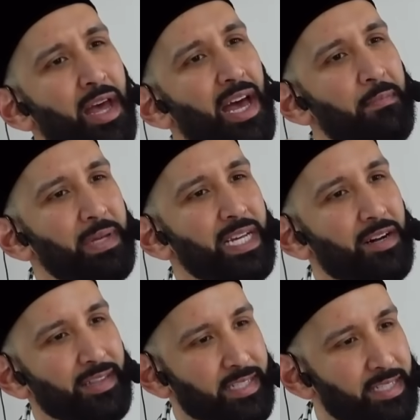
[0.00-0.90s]
and being
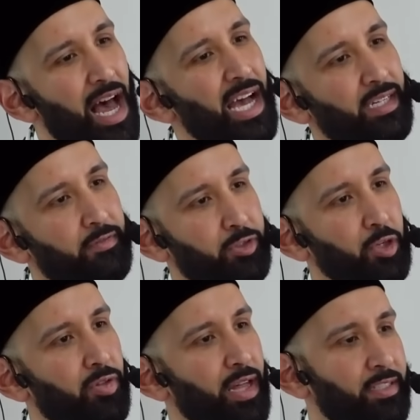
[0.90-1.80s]
on the side of
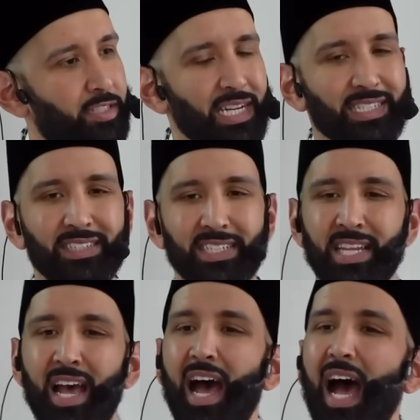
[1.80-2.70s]
truth and justice.